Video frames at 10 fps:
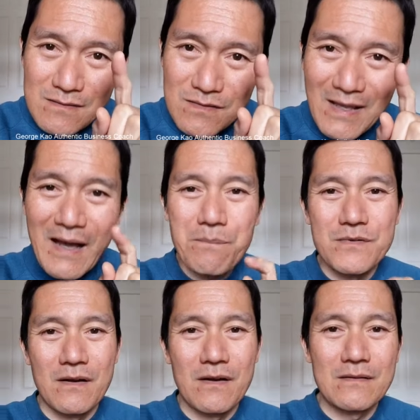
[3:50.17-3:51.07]
tapped
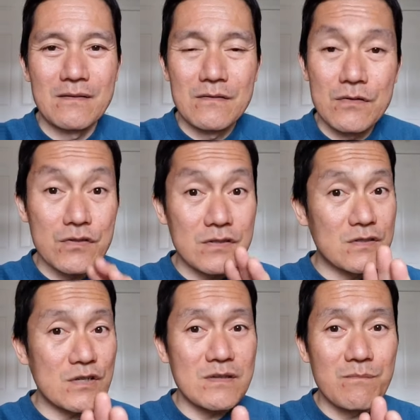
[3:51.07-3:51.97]
on to just,
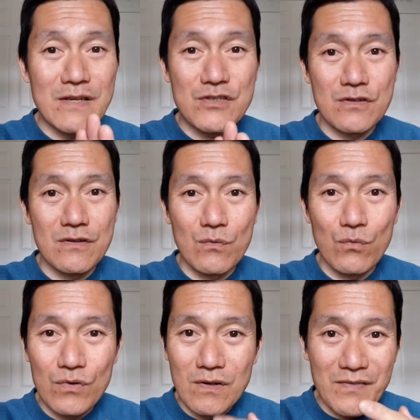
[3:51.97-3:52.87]
just to make sure
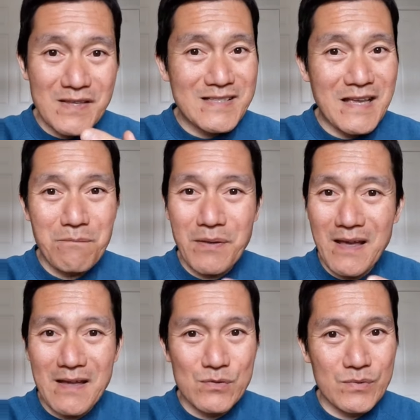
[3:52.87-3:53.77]
we're on the same
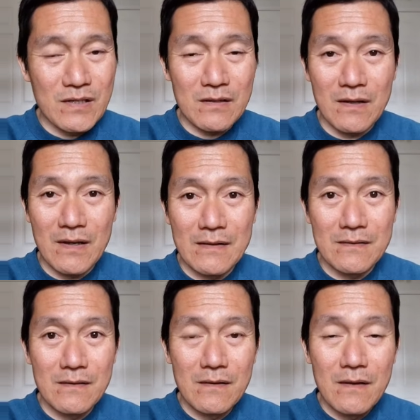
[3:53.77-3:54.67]
page with the client.
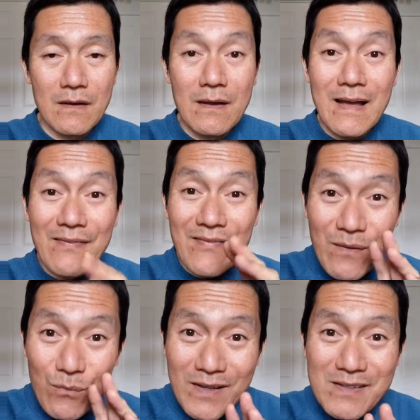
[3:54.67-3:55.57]
And
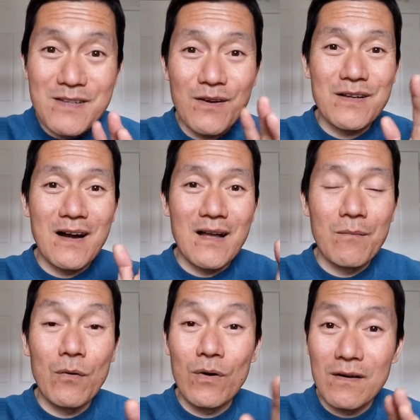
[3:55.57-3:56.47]
then we can start talking
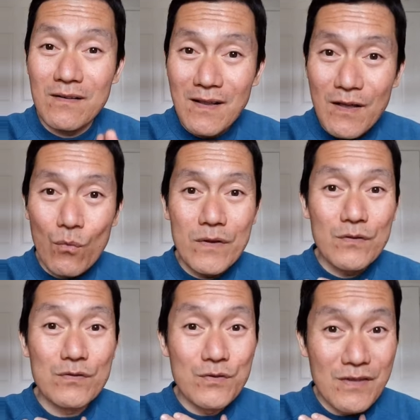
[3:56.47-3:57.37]
about, well, when
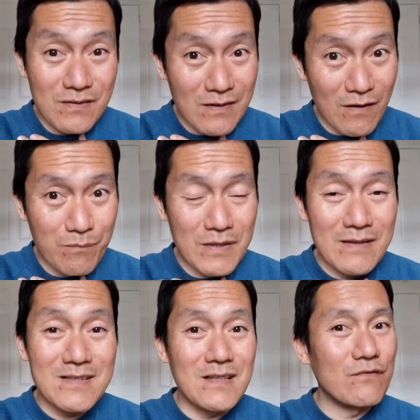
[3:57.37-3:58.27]
you do this therapy,
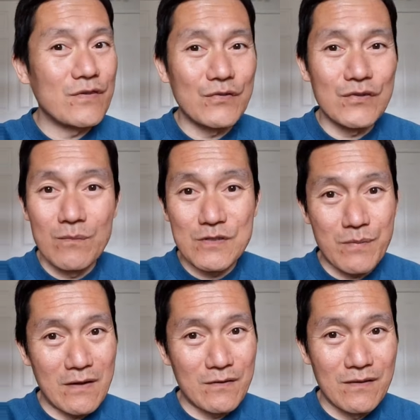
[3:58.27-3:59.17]
it's going to feel so much
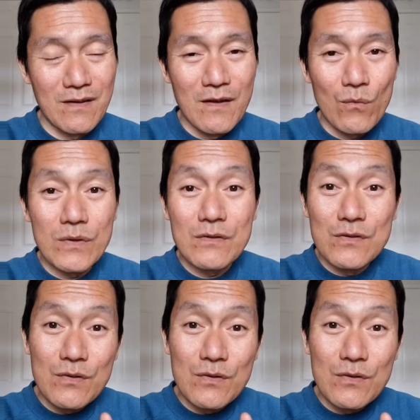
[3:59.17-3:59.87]
better. When you do